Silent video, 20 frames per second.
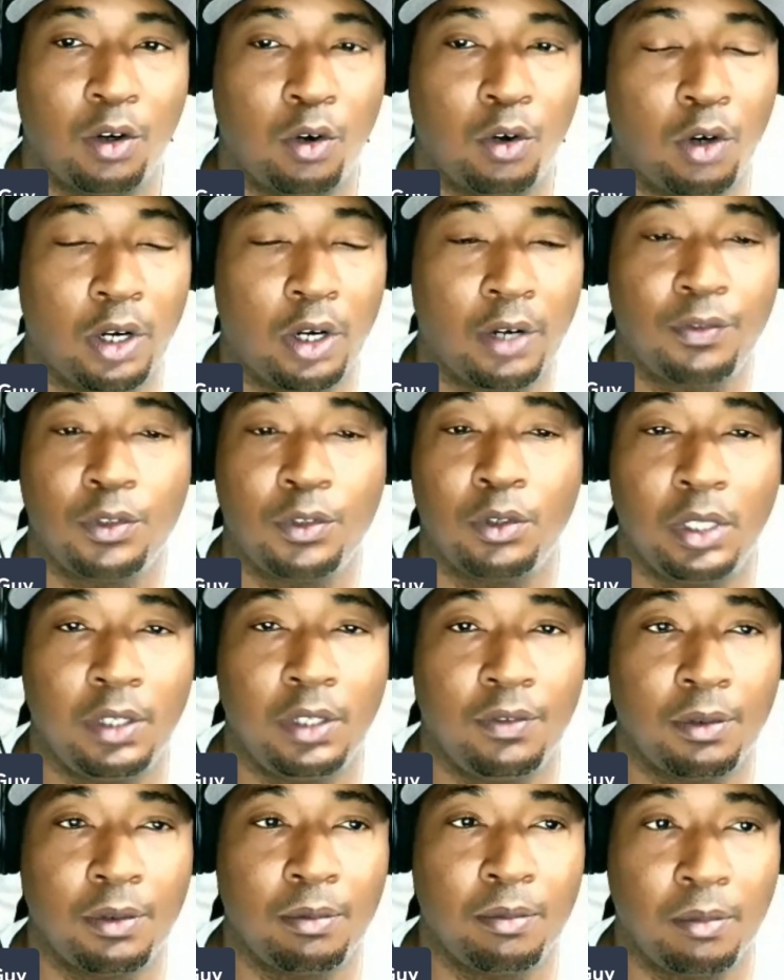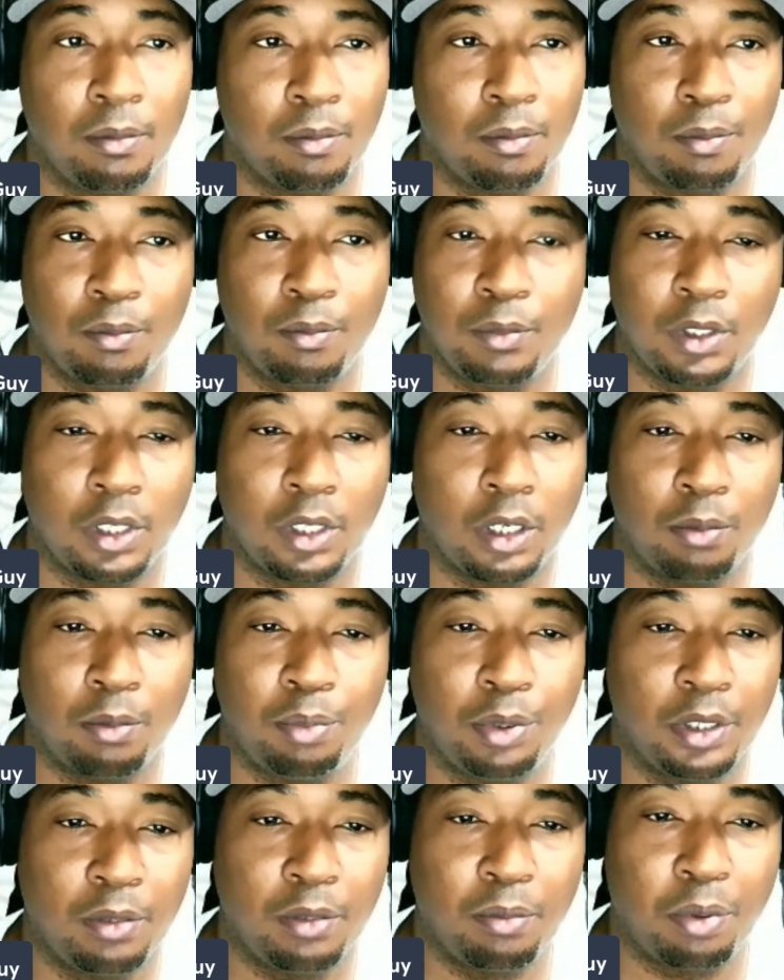Or if you're even,
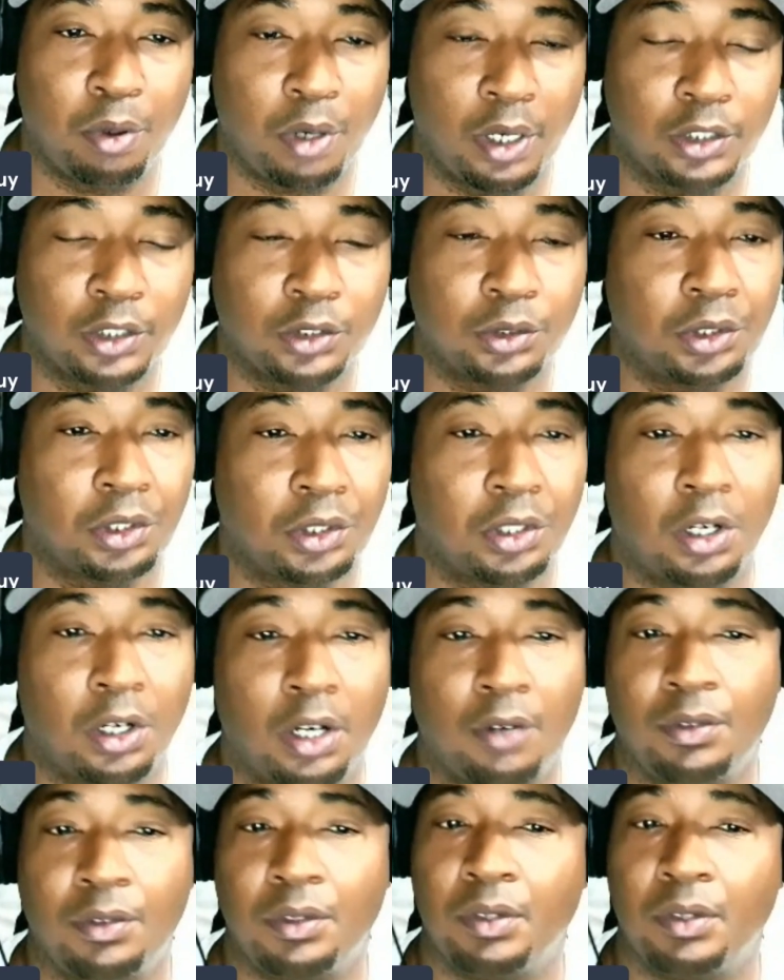putting parts on a car,